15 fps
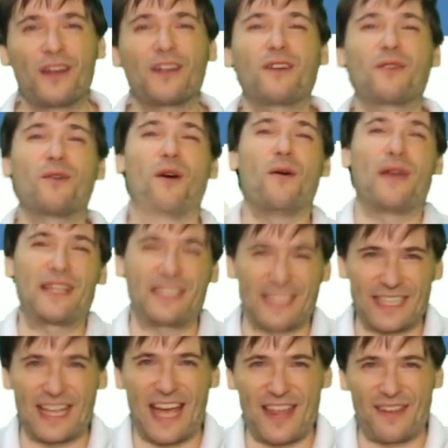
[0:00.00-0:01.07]
growing
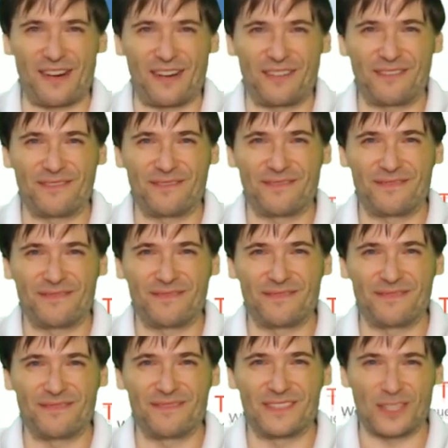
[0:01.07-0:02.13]
together.
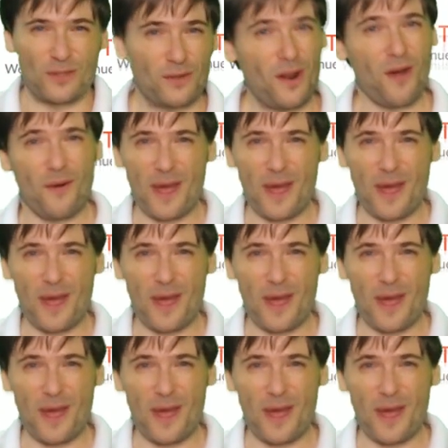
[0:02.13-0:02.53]
So grow with